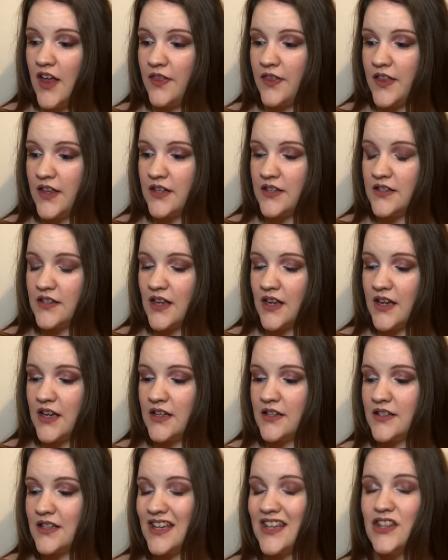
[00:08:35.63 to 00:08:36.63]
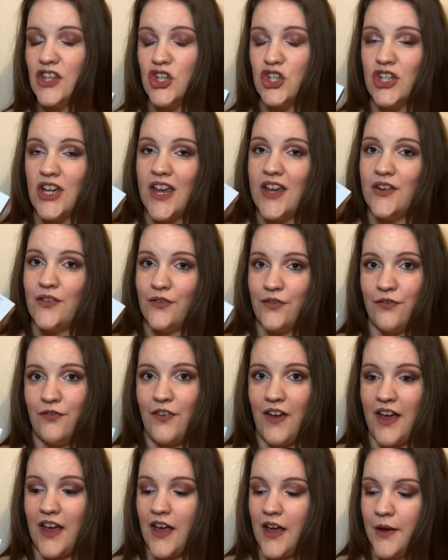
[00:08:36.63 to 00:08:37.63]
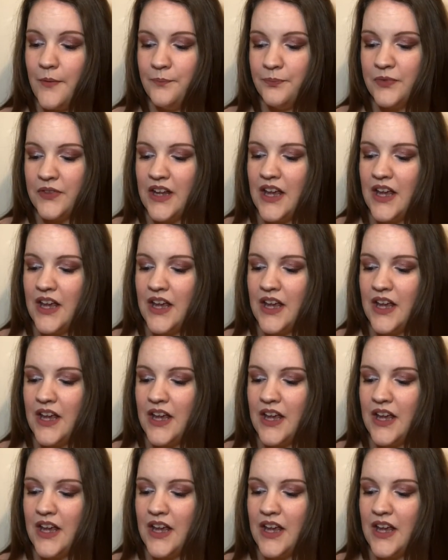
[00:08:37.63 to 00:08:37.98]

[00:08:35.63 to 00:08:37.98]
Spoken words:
This is in the shade Fair.